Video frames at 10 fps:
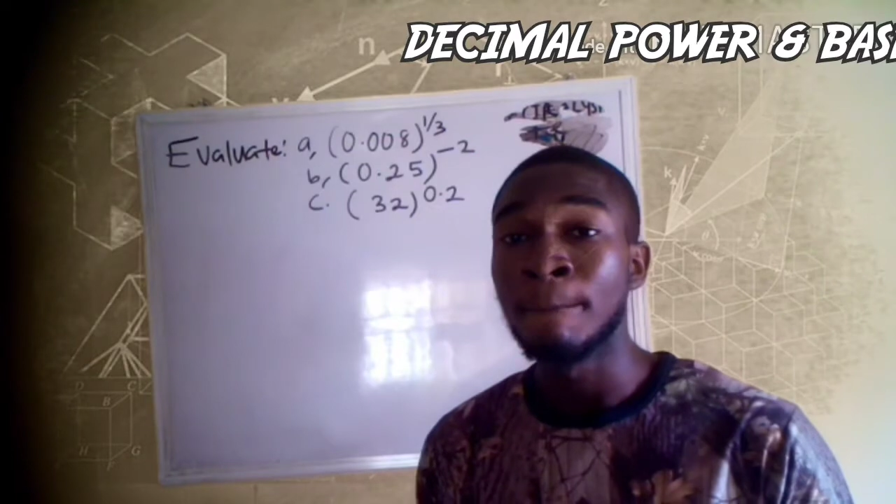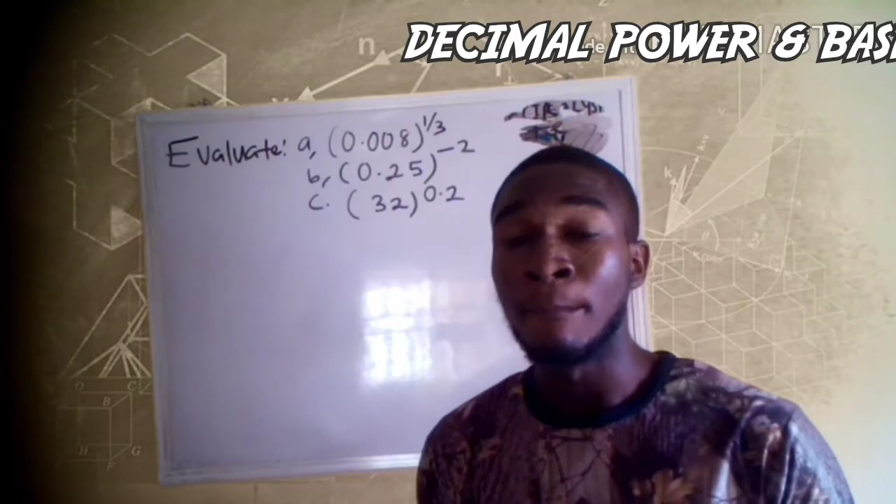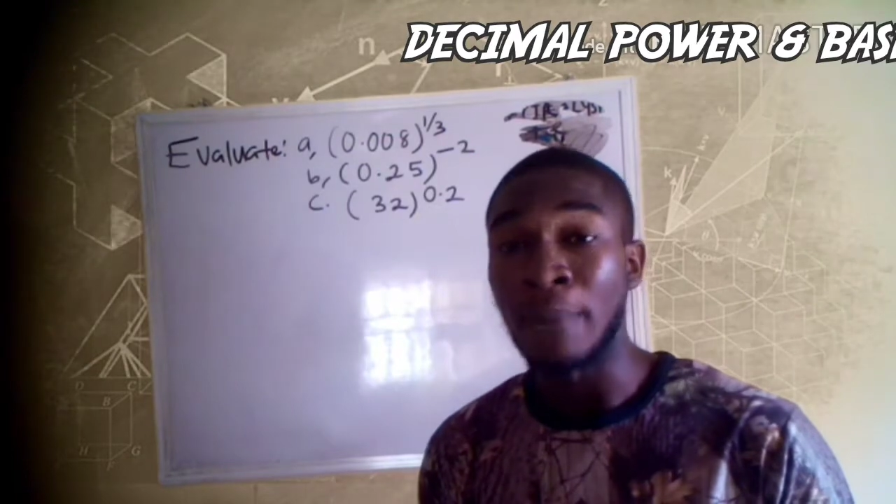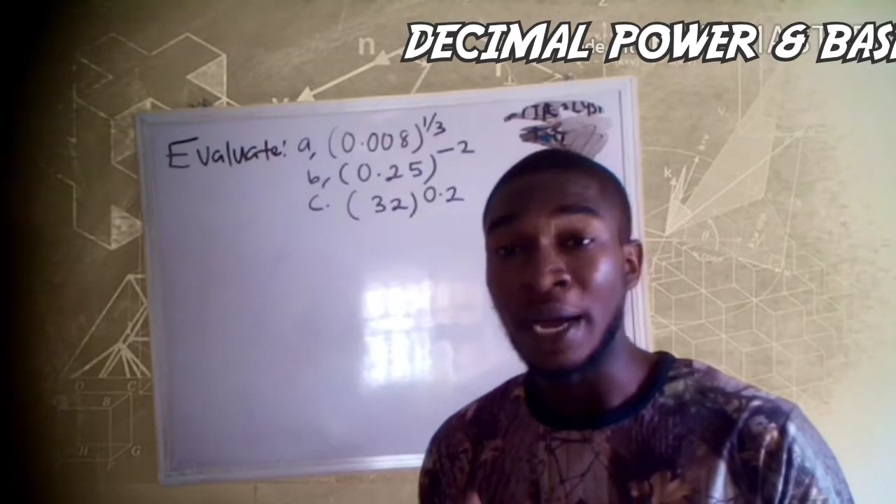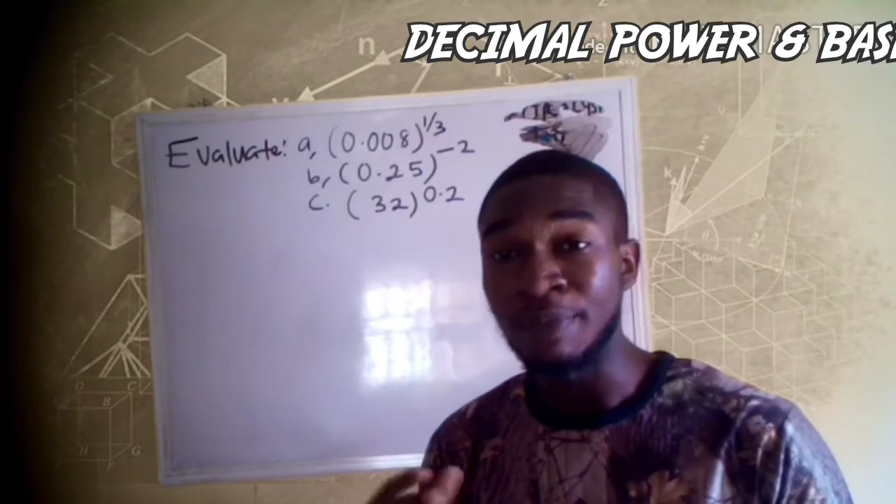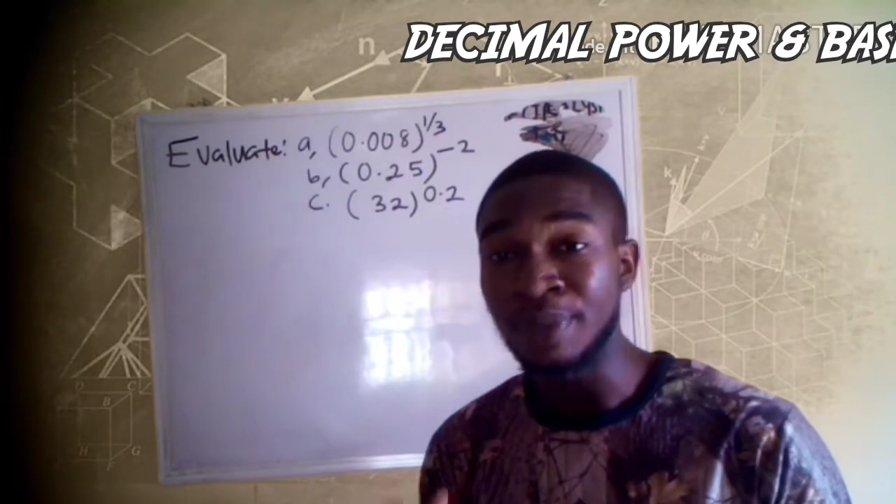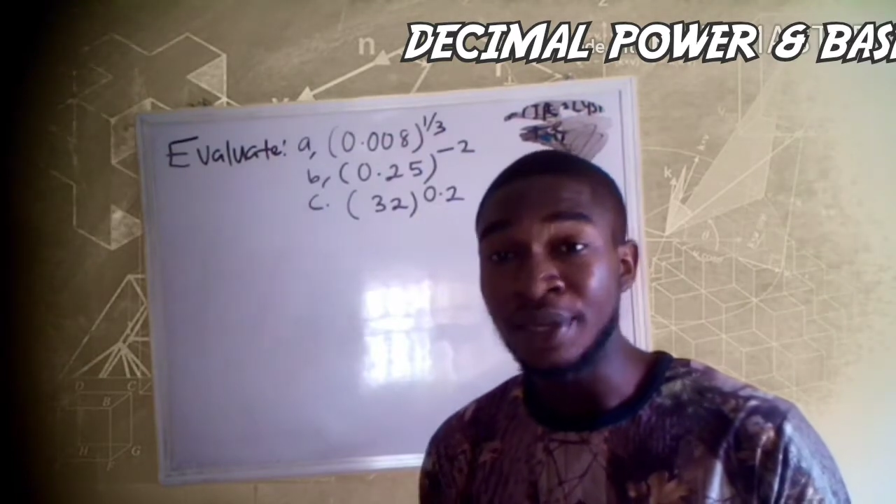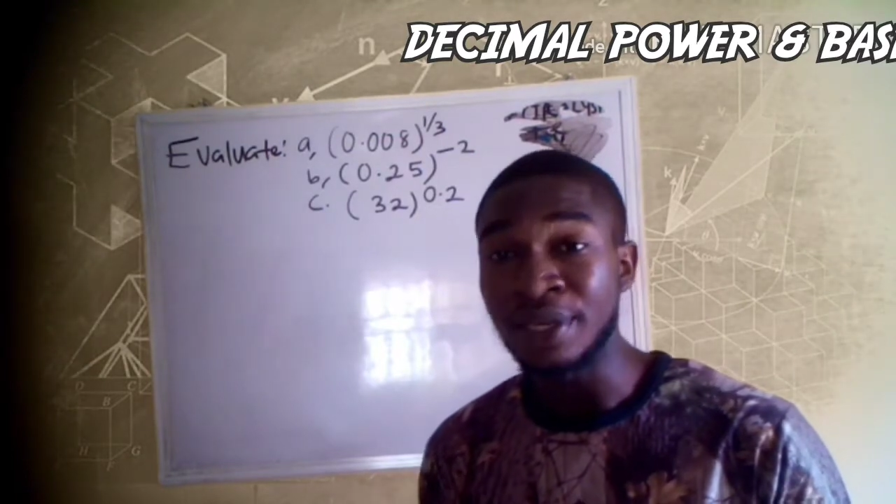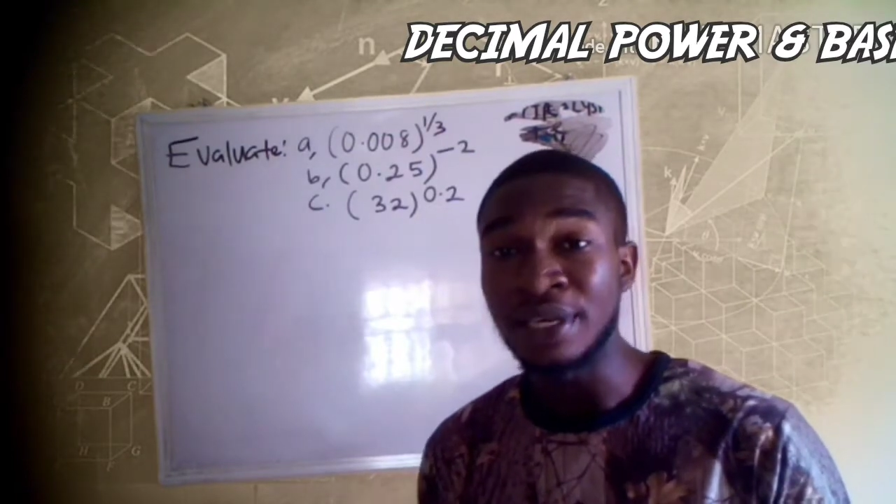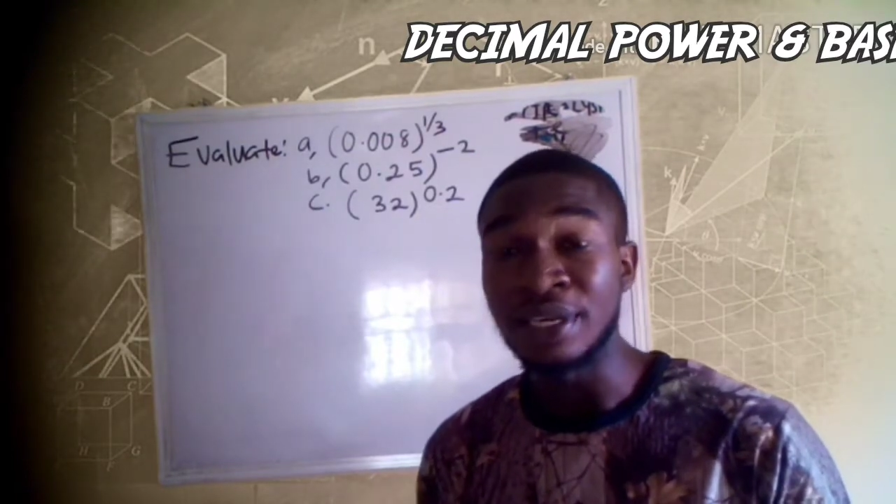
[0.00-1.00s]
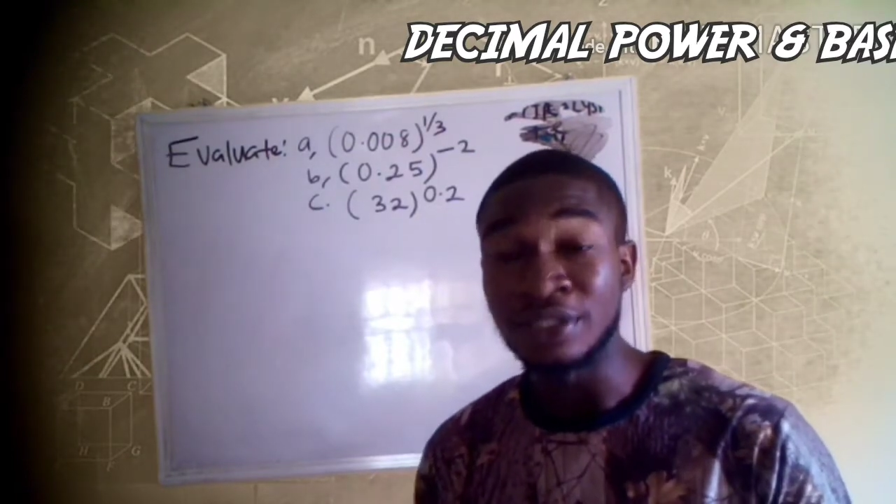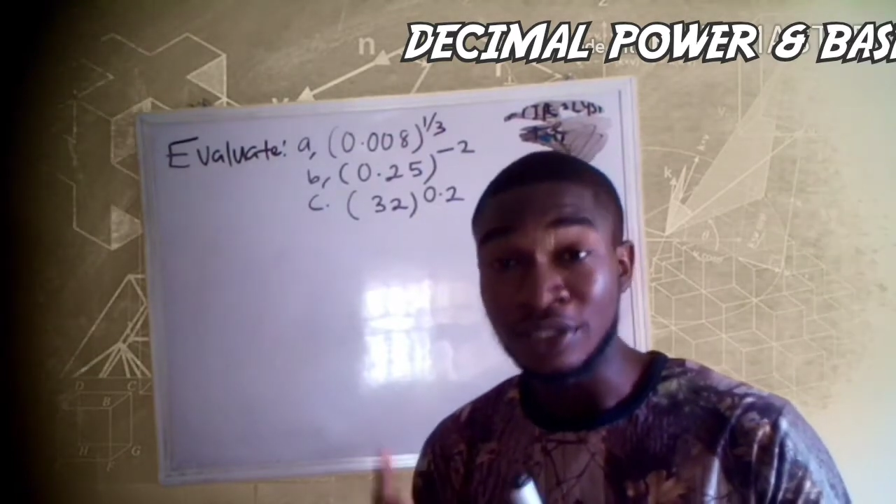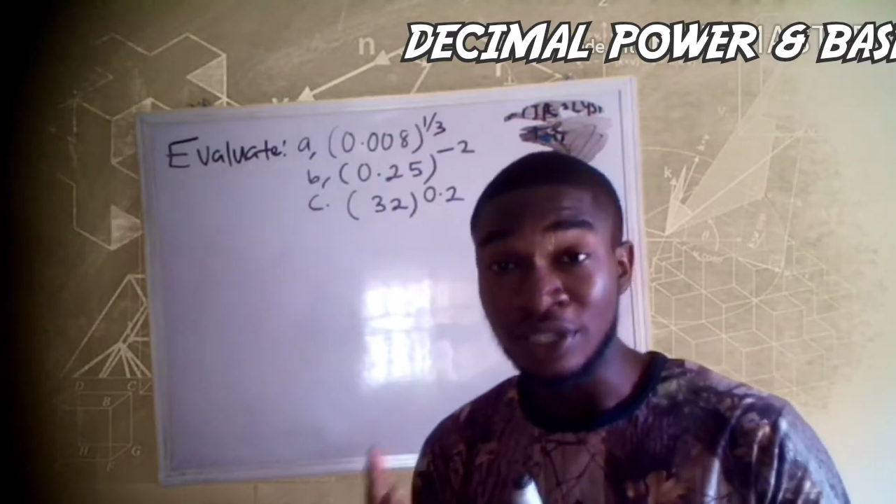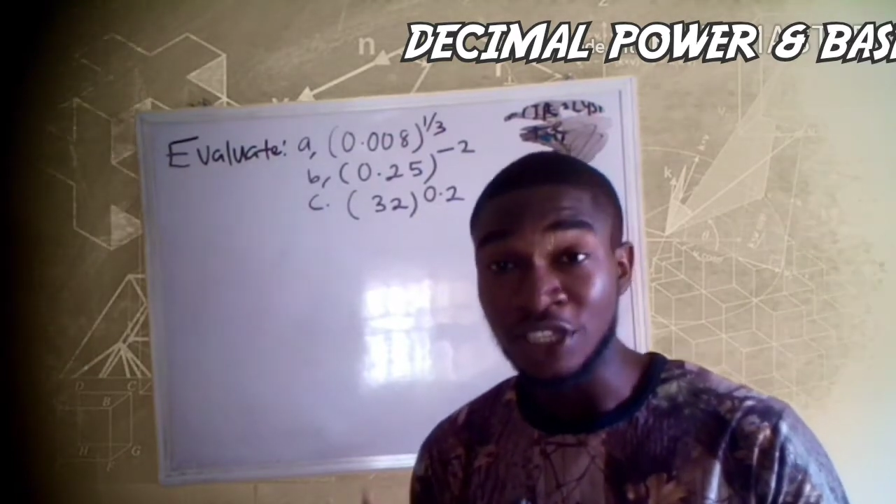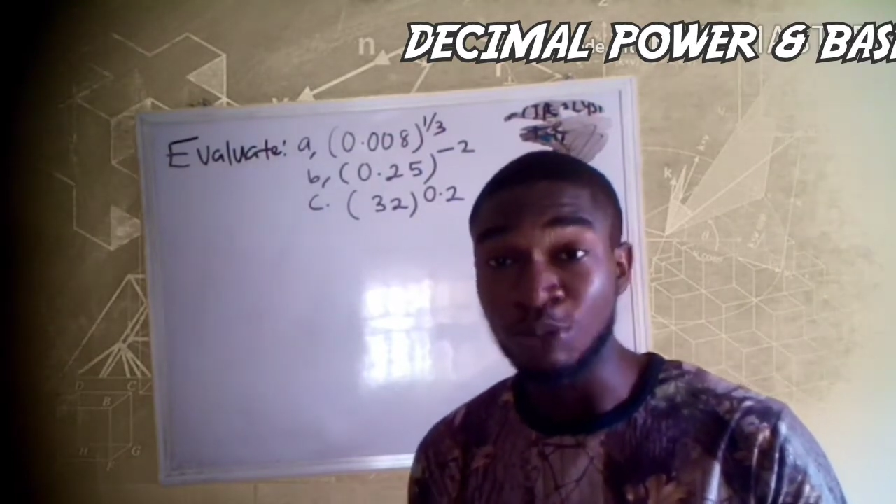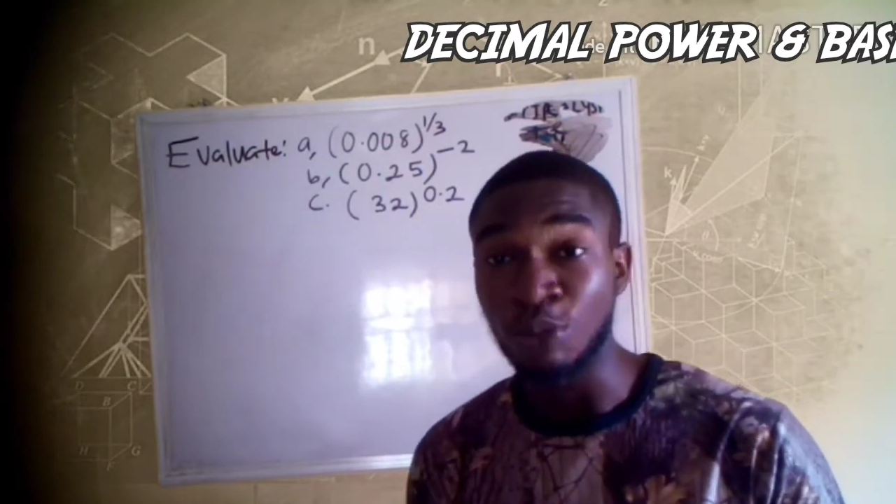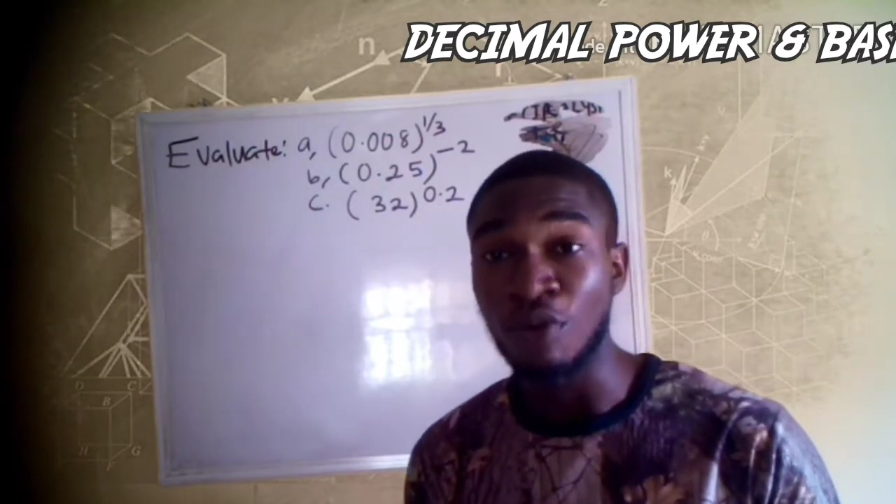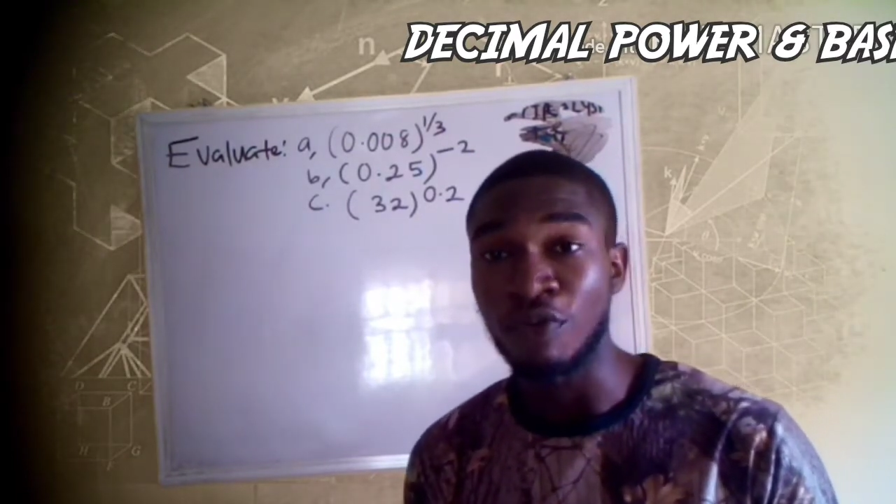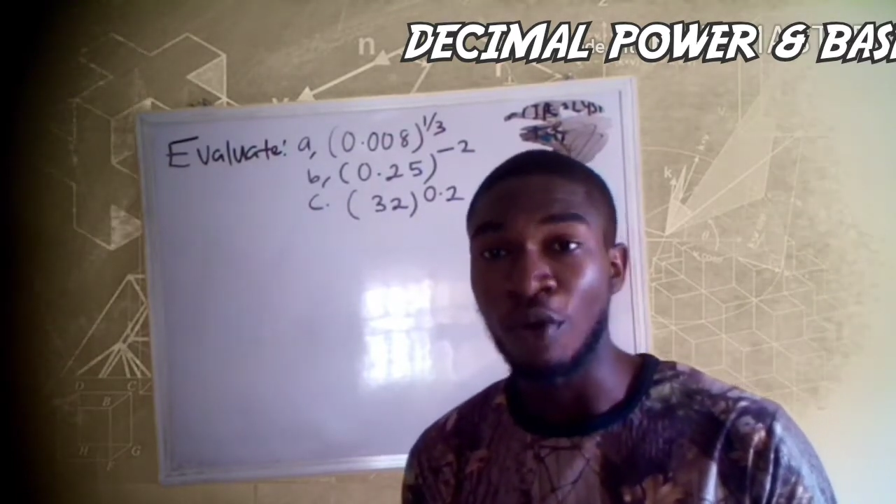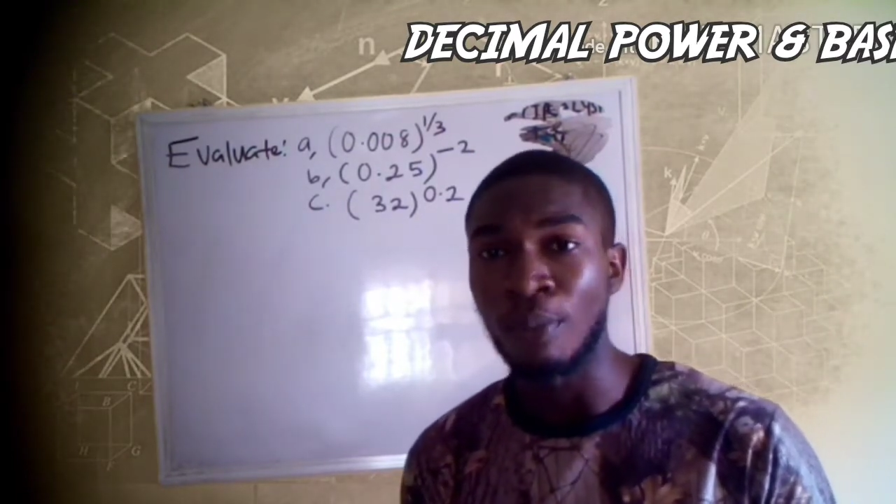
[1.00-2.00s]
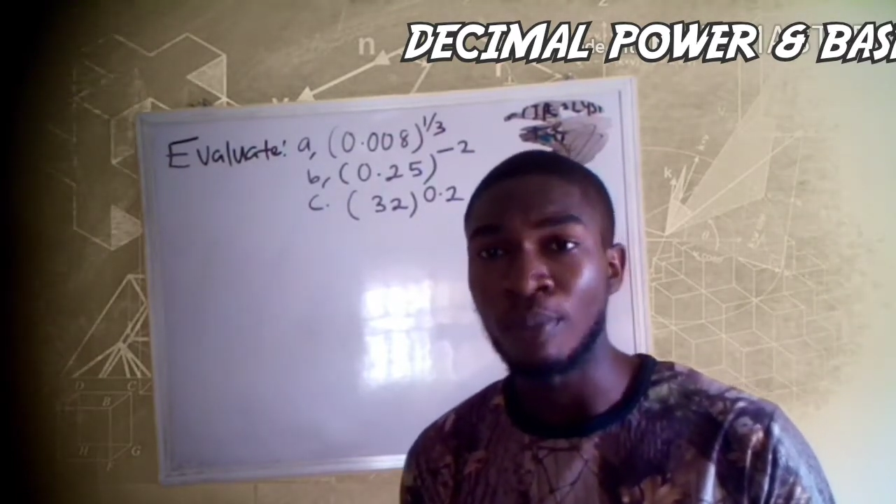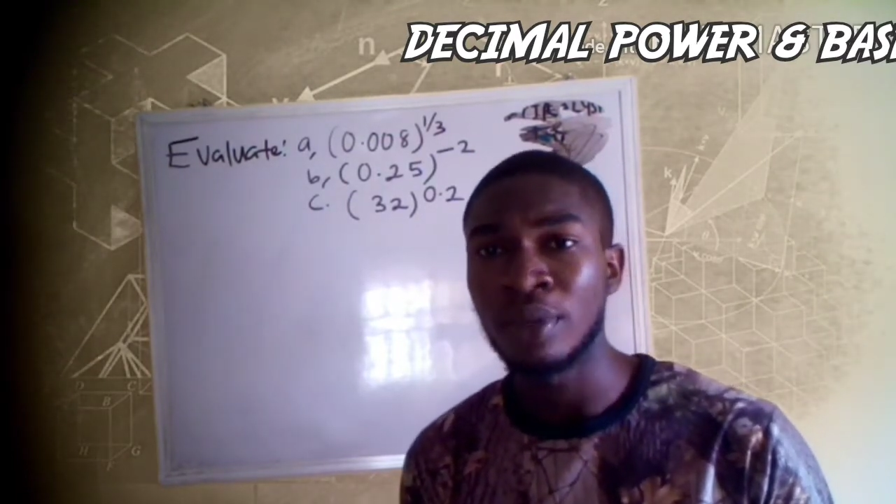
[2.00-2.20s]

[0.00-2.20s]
might be in the decimal form.